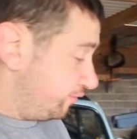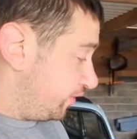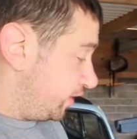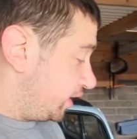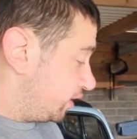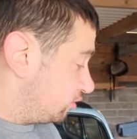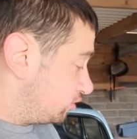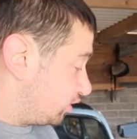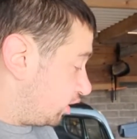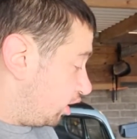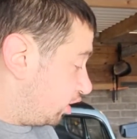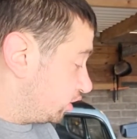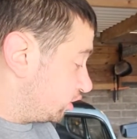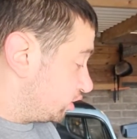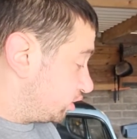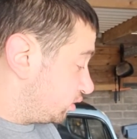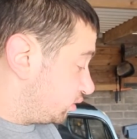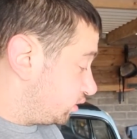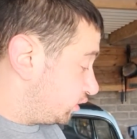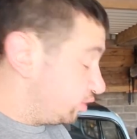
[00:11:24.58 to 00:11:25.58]
videos
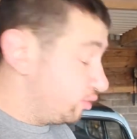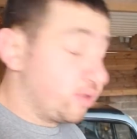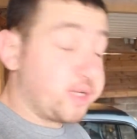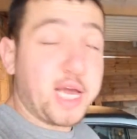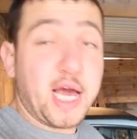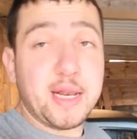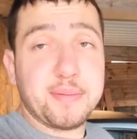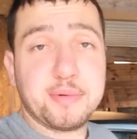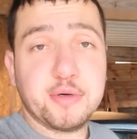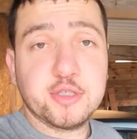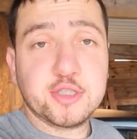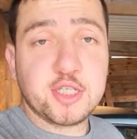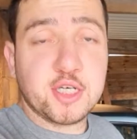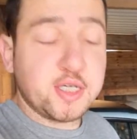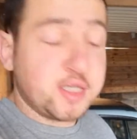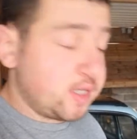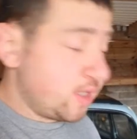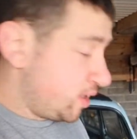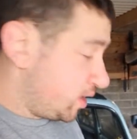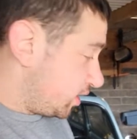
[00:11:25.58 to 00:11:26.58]
on doing the calipers,
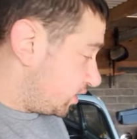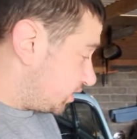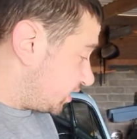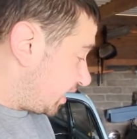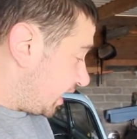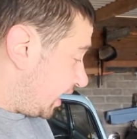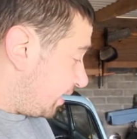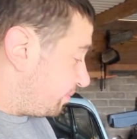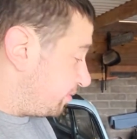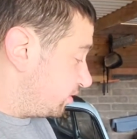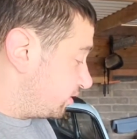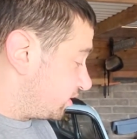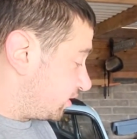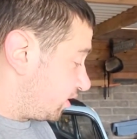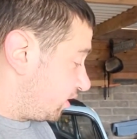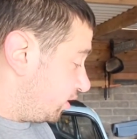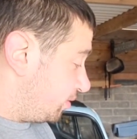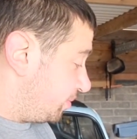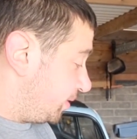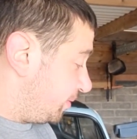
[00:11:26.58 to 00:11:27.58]
because the calipers are
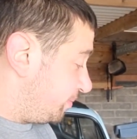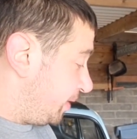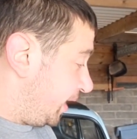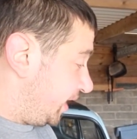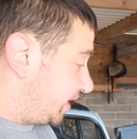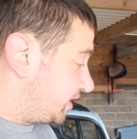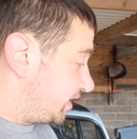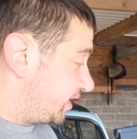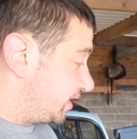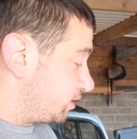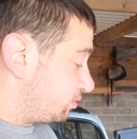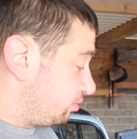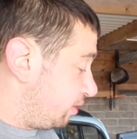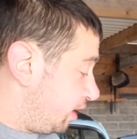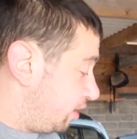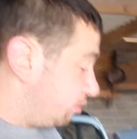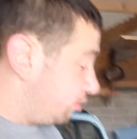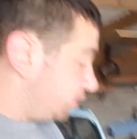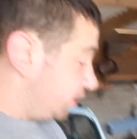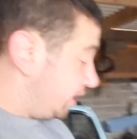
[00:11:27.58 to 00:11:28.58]
going to be painted as
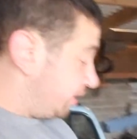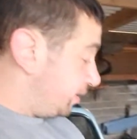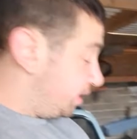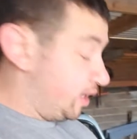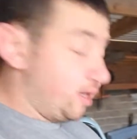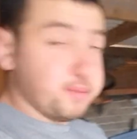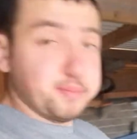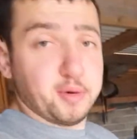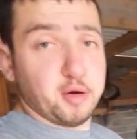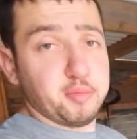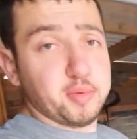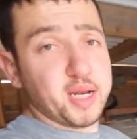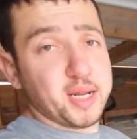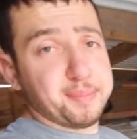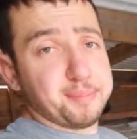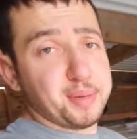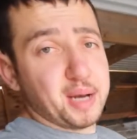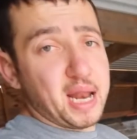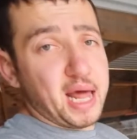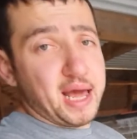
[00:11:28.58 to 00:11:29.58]
well. At the moment they're
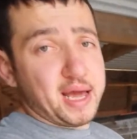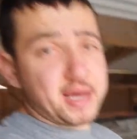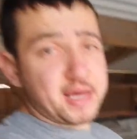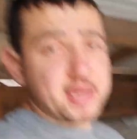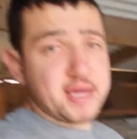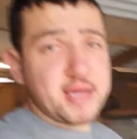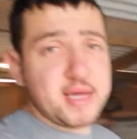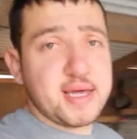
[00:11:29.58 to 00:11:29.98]
black.